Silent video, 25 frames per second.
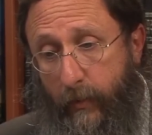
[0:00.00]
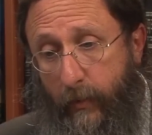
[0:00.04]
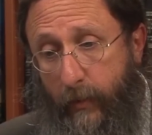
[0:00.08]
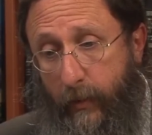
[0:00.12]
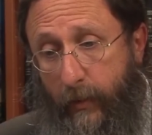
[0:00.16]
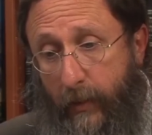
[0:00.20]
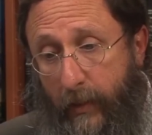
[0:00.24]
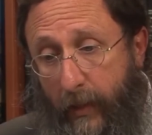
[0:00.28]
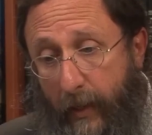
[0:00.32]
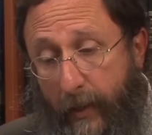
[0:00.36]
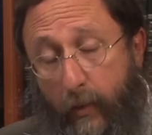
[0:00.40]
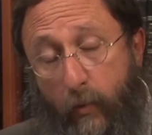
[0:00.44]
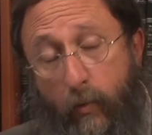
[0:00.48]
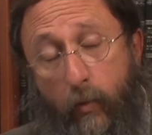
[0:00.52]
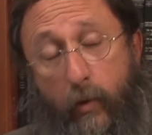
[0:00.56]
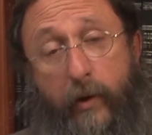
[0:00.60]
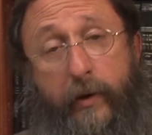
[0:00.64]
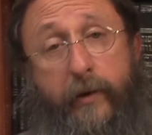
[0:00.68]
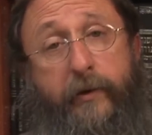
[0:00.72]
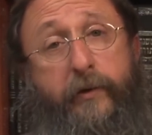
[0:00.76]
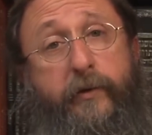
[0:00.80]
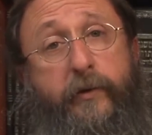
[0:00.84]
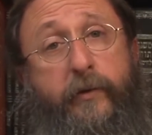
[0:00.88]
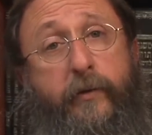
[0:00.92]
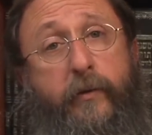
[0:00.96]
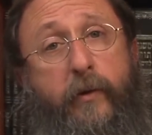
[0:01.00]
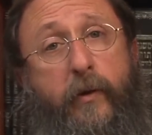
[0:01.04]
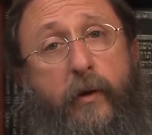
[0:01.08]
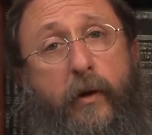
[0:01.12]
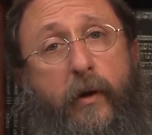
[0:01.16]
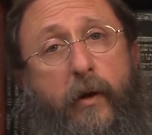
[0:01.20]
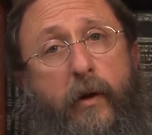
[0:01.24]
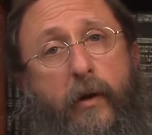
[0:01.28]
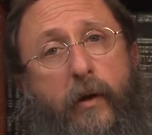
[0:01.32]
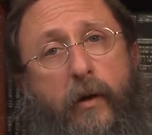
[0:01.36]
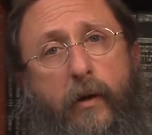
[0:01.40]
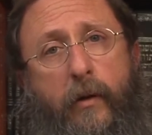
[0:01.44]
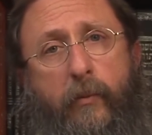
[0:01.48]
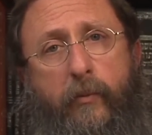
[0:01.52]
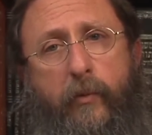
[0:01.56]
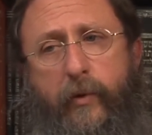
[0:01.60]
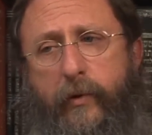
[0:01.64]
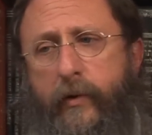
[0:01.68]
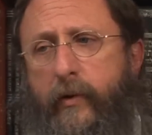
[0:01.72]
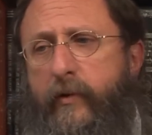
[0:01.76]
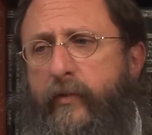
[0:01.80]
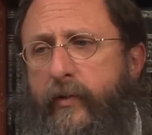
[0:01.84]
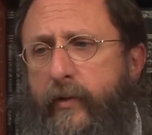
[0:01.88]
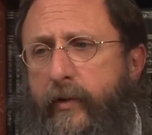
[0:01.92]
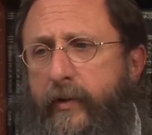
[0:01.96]
And likewise,
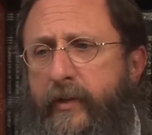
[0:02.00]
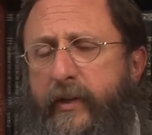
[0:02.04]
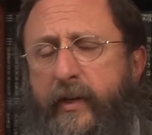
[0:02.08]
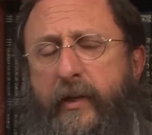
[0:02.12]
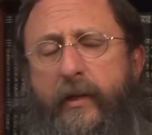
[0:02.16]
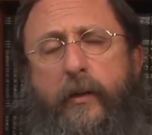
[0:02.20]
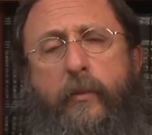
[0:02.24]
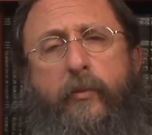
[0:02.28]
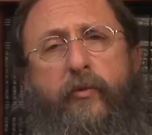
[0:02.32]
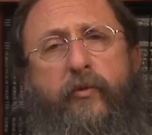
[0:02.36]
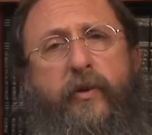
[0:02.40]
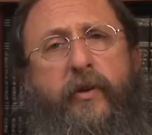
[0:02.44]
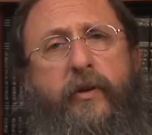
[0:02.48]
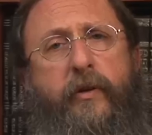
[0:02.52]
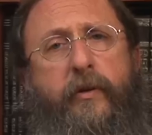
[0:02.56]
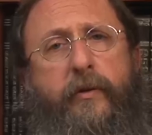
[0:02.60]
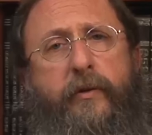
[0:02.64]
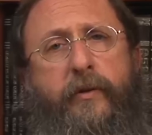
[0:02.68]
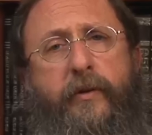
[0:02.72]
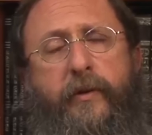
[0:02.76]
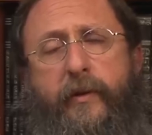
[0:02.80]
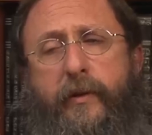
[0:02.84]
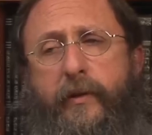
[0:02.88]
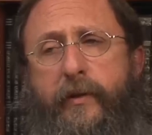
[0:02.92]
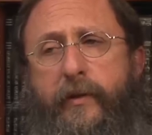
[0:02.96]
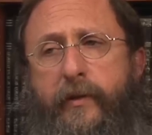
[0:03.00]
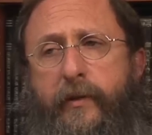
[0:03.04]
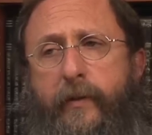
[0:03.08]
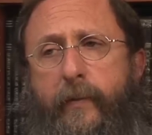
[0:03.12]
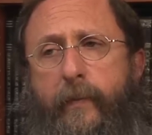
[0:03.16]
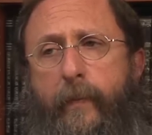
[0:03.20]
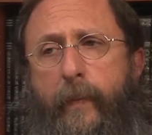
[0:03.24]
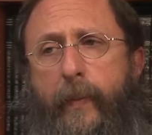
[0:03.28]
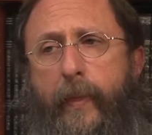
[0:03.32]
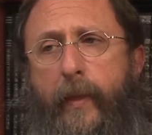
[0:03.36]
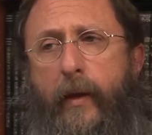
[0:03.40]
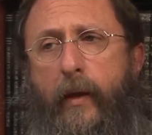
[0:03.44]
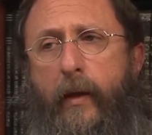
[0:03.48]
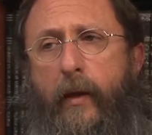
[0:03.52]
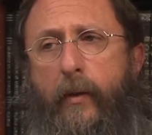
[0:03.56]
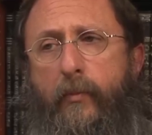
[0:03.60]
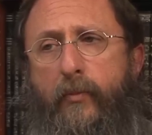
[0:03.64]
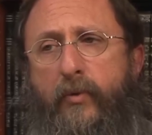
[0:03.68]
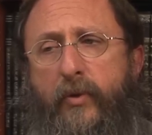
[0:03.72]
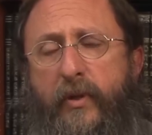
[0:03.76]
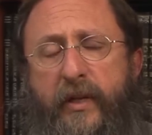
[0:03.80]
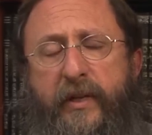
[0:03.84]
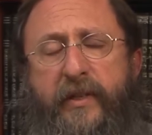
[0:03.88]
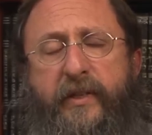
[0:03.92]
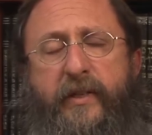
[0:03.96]
part of our daily prayers is,
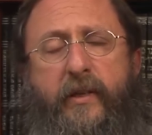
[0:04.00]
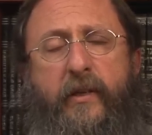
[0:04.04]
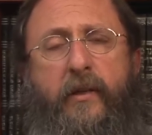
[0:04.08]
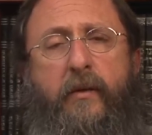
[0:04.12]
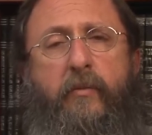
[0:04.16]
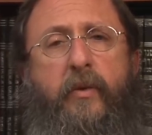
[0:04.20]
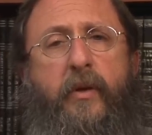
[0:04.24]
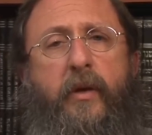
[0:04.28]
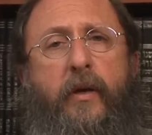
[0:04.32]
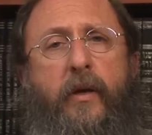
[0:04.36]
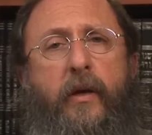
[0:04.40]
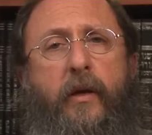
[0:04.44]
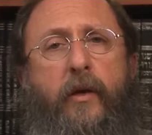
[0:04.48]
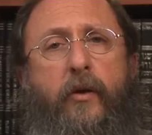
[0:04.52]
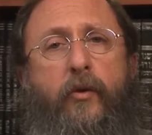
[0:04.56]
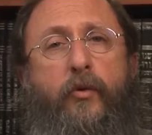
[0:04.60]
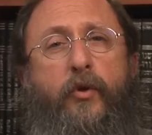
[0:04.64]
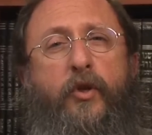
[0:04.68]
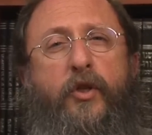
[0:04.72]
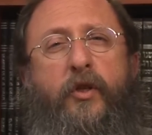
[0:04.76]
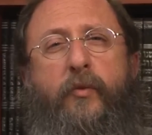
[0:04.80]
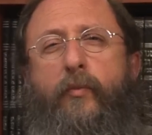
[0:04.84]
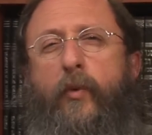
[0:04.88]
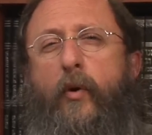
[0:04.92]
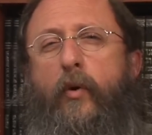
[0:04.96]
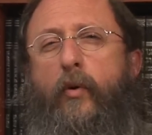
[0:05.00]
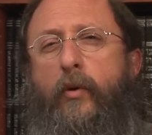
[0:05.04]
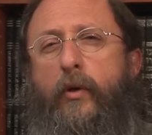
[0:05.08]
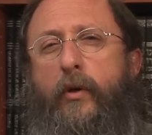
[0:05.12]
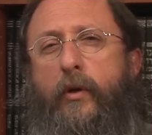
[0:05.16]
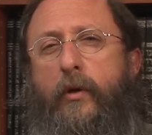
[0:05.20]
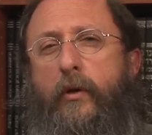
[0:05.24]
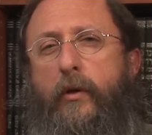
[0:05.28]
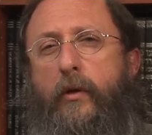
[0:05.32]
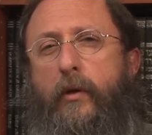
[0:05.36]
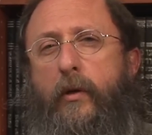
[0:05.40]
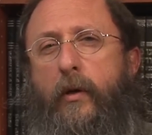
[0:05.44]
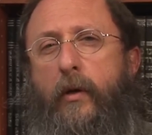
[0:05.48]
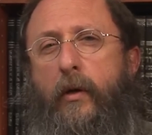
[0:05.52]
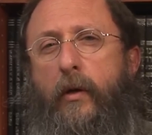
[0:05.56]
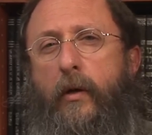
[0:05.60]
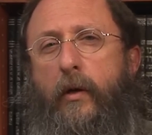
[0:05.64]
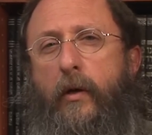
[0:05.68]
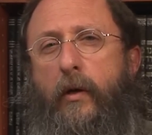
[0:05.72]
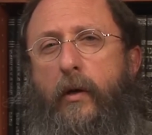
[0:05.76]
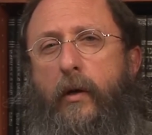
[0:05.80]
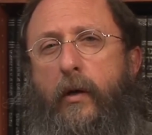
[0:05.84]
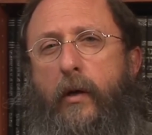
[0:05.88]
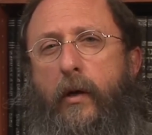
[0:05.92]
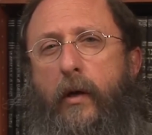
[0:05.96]
blessed be He who spoke,
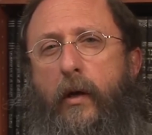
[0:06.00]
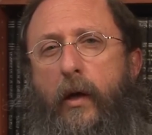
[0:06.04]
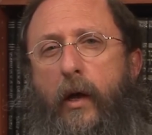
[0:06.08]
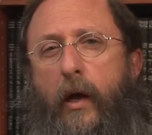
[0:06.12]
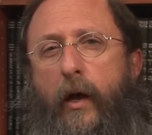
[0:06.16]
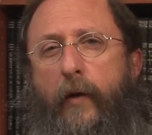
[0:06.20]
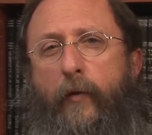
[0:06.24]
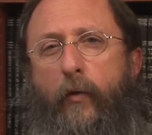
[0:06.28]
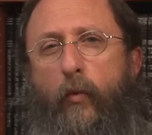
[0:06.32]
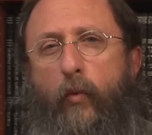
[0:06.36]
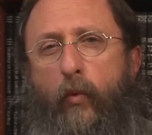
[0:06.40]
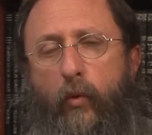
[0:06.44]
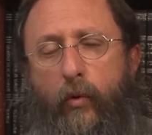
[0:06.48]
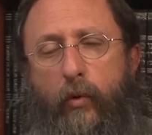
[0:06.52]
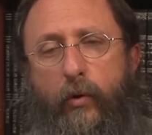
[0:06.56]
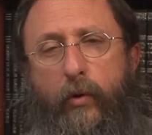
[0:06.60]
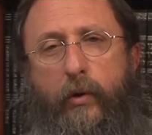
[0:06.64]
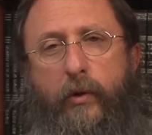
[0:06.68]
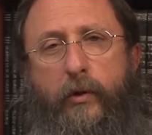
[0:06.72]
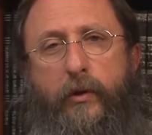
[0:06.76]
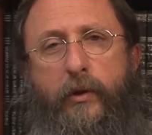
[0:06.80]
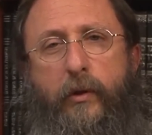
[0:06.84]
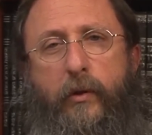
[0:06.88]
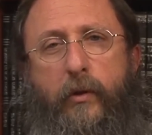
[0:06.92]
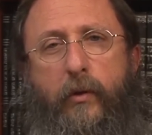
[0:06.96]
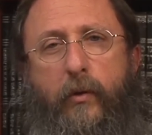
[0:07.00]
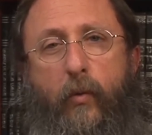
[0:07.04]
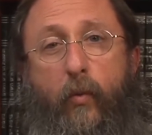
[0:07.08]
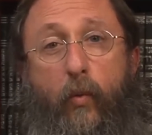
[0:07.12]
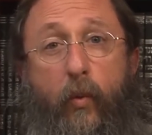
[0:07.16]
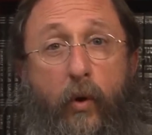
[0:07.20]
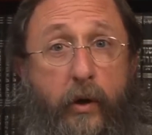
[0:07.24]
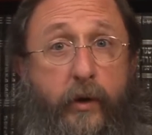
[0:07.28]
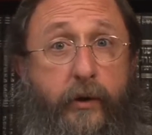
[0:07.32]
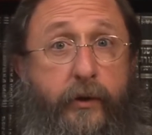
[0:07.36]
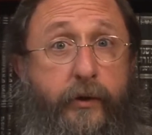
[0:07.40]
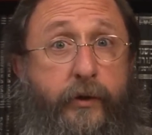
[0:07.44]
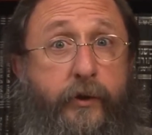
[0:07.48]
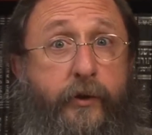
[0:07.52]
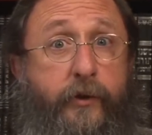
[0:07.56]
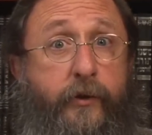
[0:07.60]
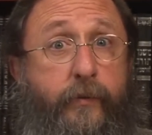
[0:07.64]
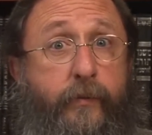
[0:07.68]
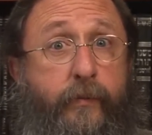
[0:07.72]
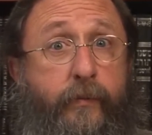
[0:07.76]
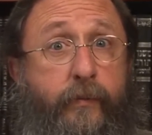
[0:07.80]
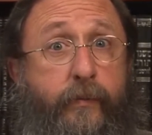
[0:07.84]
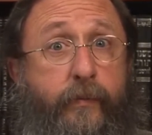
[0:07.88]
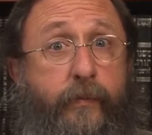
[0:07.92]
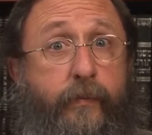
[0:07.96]
and the world was.
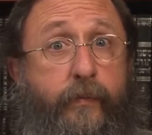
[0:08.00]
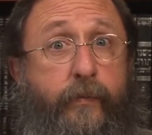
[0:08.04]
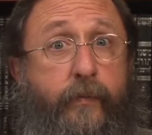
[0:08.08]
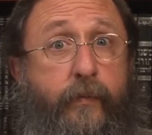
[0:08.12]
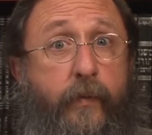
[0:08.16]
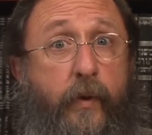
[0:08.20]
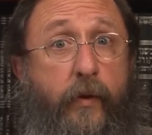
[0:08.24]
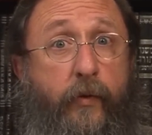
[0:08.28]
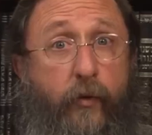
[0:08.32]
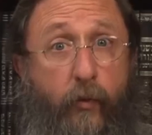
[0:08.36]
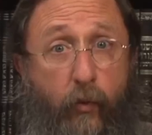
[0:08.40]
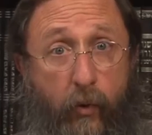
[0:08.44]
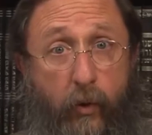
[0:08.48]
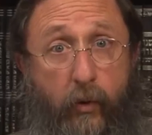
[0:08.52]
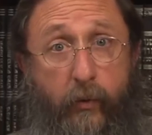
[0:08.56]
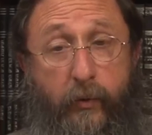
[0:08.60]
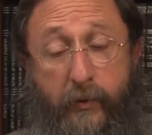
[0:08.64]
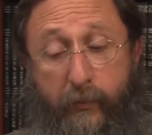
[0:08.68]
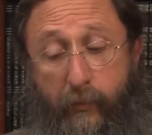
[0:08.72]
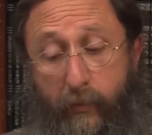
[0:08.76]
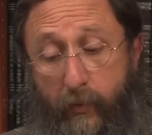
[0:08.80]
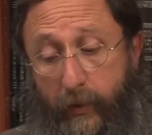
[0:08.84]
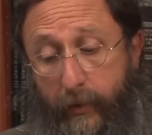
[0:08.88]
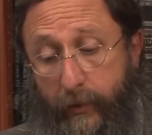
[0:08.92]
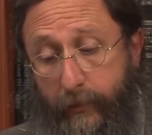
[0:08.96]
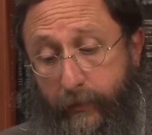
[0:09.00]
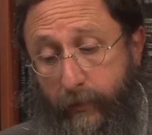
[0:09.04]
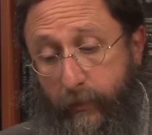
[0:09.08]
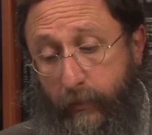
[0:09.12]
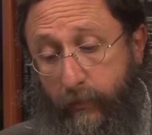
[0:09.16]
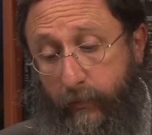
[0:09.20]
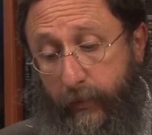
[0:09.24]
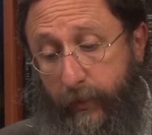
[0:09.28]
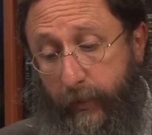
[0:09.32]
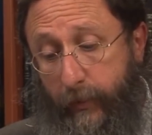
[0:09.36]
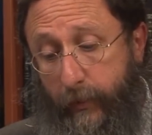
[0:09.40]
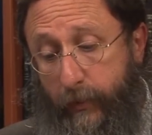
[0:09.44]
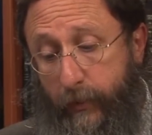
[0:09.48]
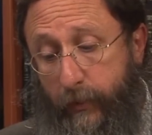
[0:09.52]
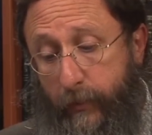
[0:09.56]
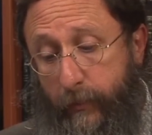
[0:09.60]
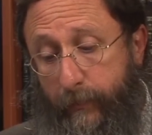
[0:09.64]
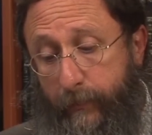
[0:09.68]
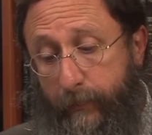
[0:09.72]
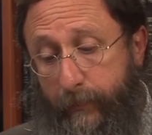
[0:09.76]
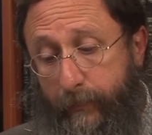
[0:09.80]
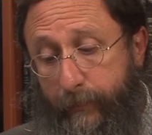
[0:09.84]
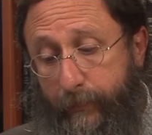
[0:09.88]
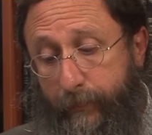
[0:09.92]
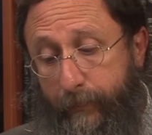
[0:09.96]
The world was brought into creation.